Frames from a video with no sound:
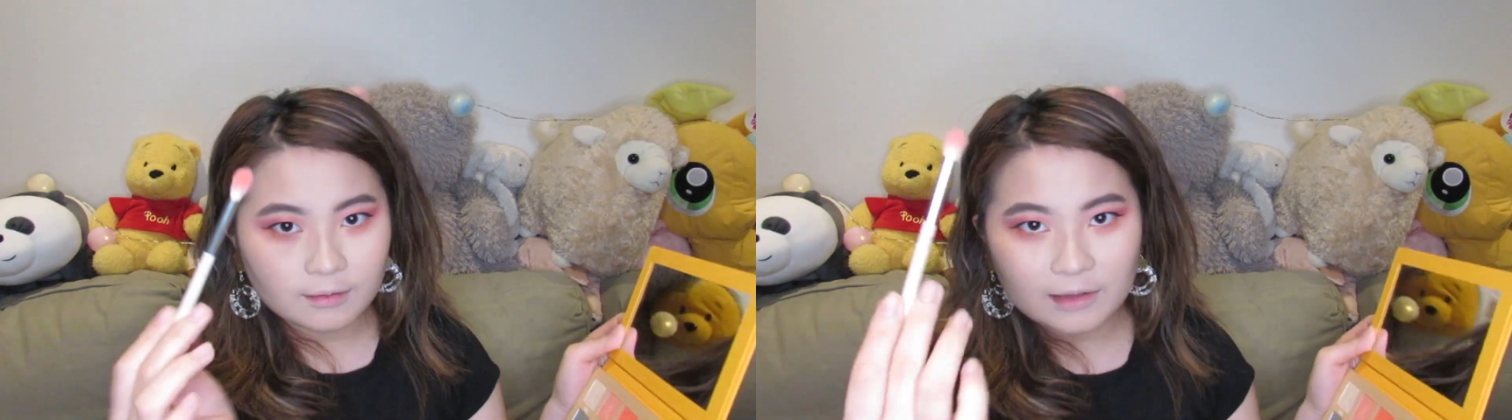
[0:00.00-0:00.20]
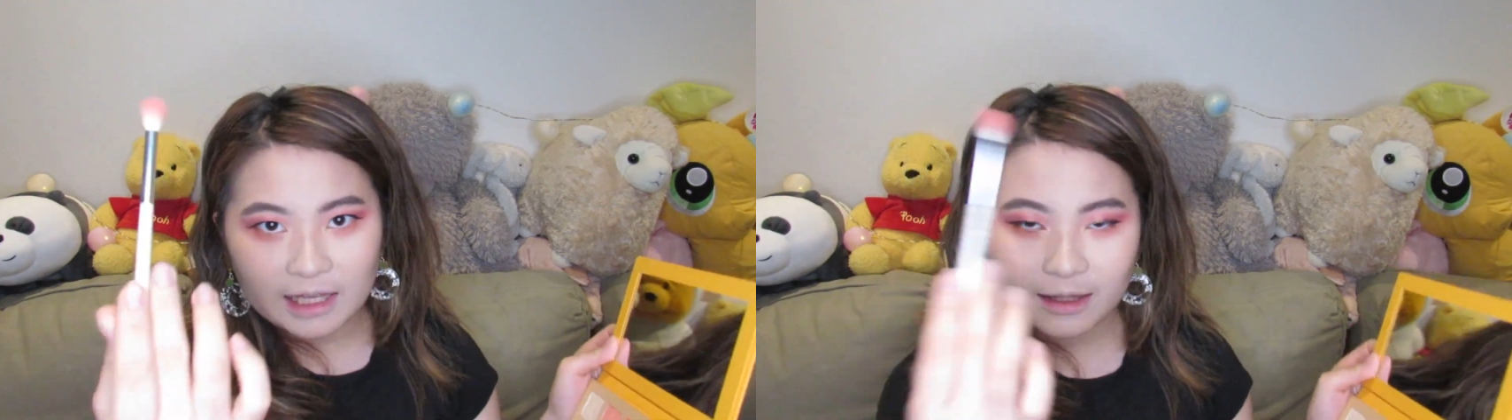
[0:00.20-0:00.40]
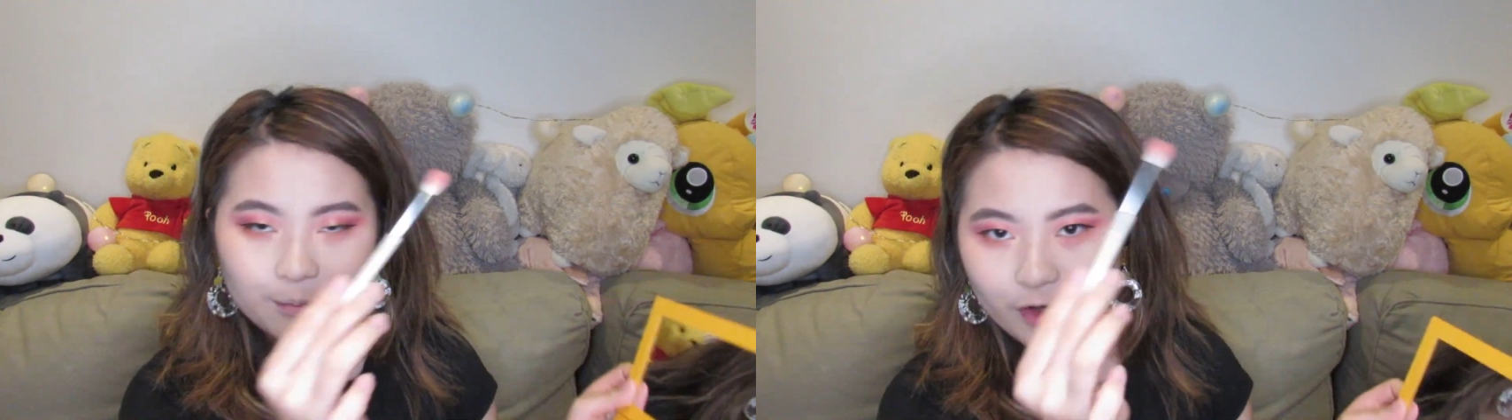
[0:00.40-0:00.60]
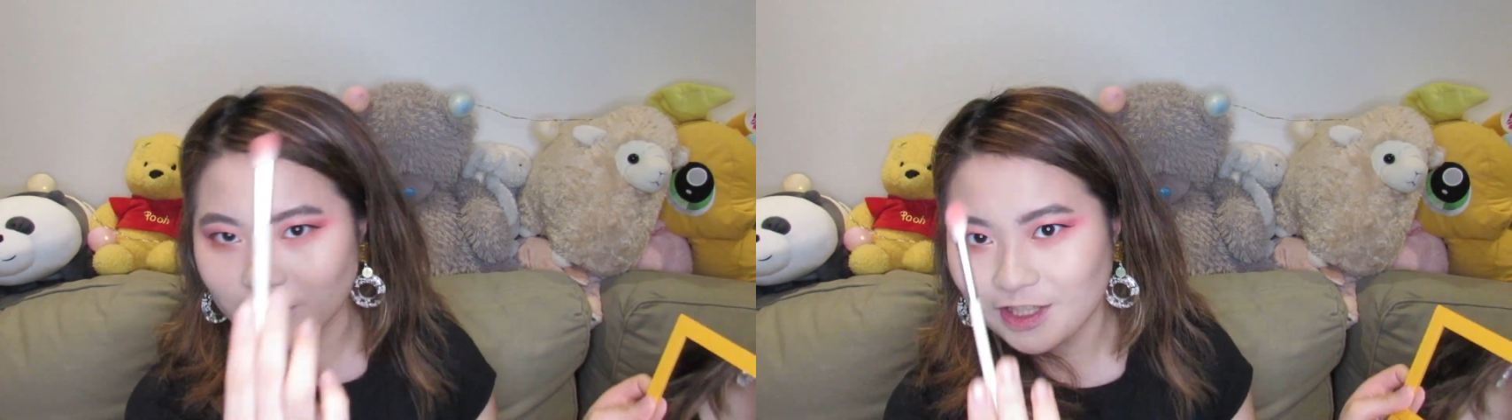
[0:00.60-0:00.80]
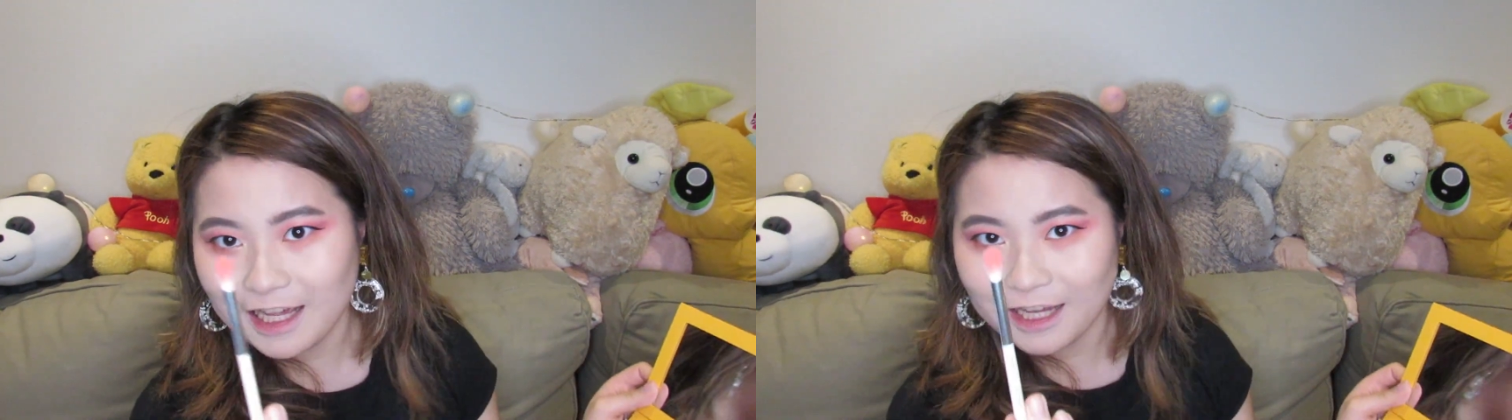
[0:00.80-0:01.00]
like the
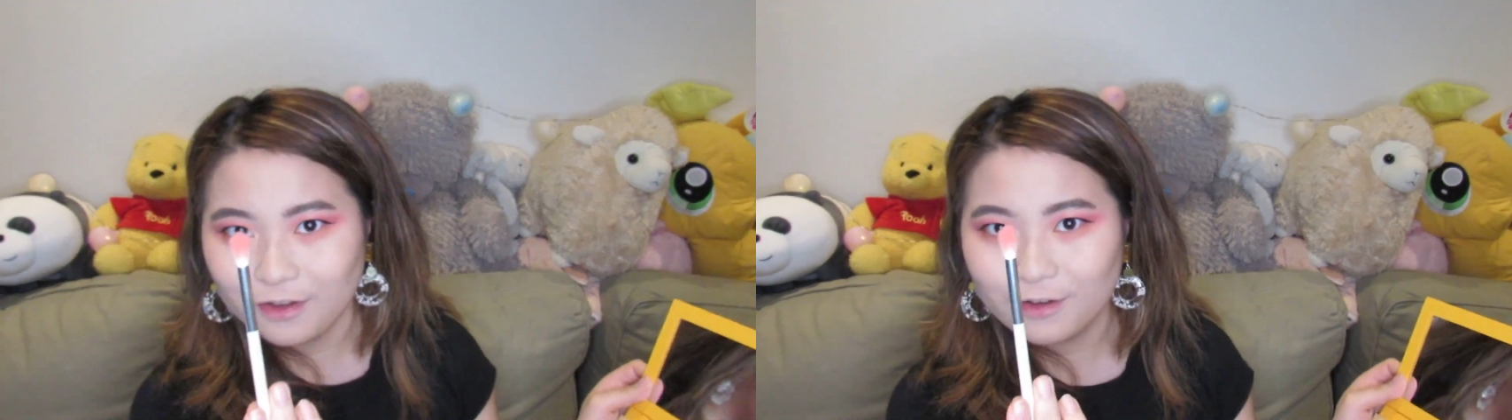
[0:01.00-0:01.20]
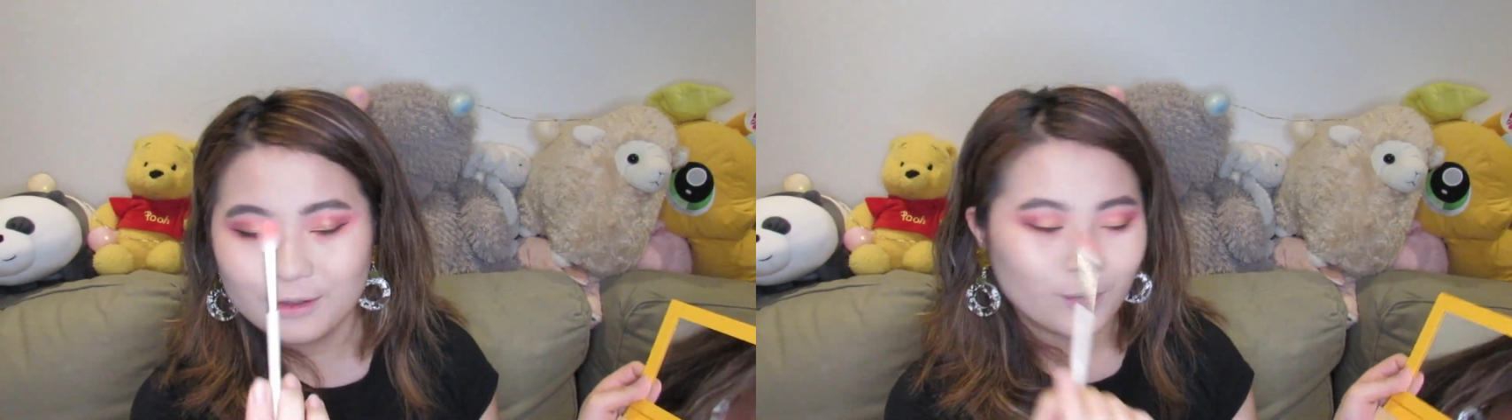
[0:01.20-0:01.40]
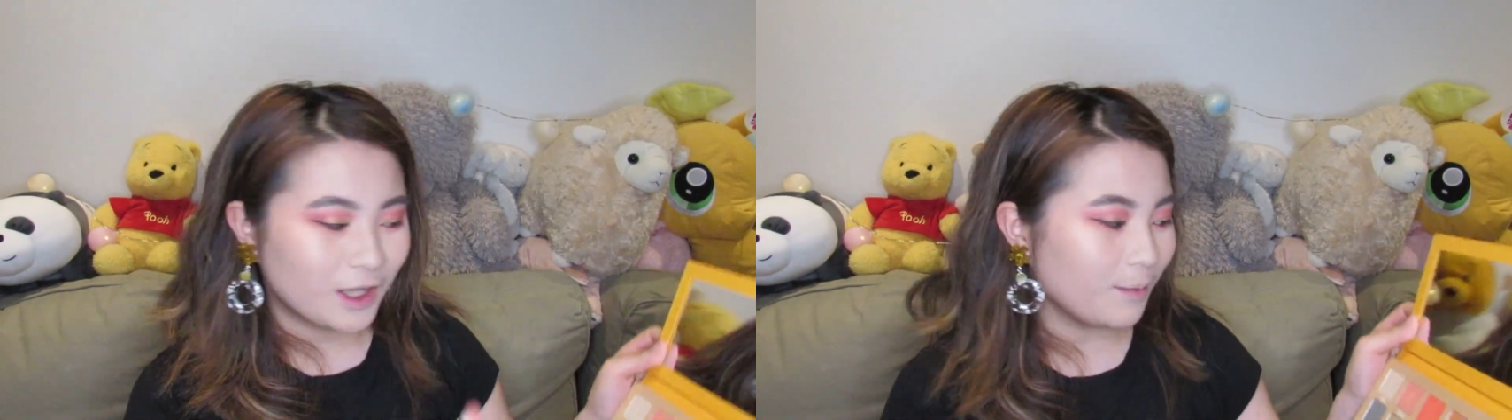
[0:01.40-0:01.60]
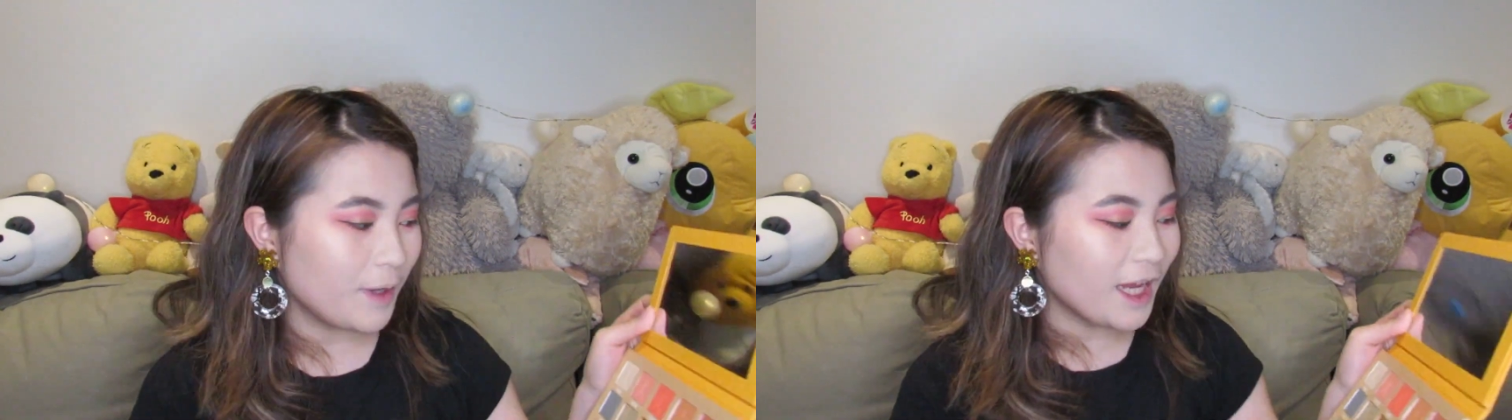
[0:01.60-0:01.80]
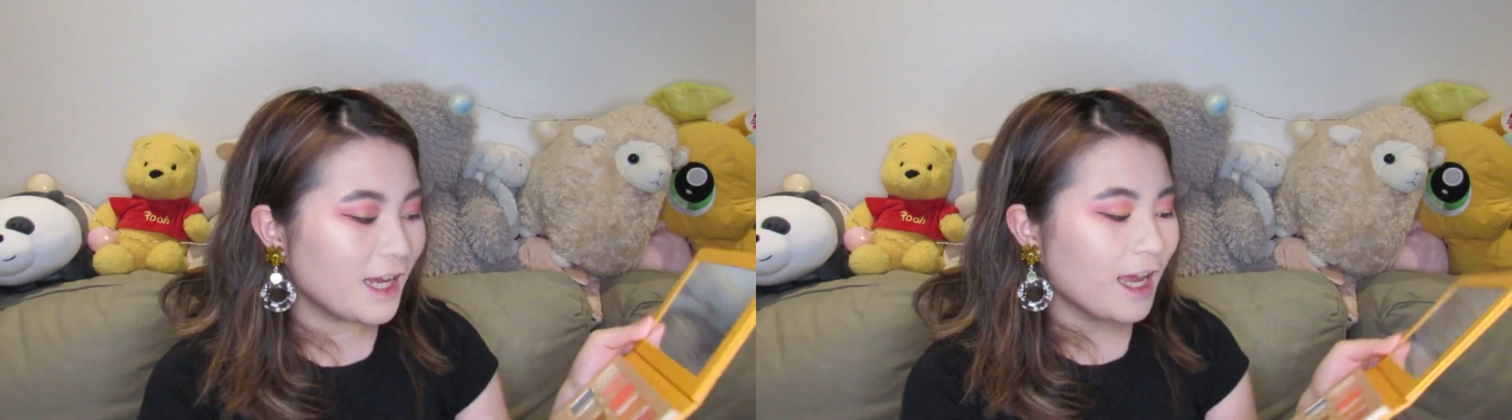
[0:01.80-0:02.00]
brush that I used with the
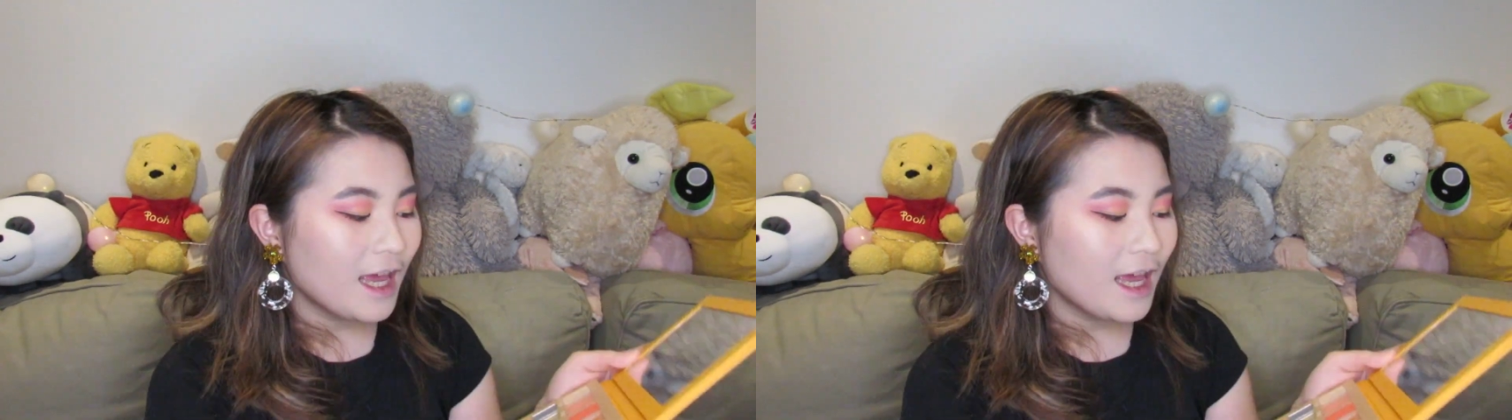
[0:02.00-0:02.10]
pink.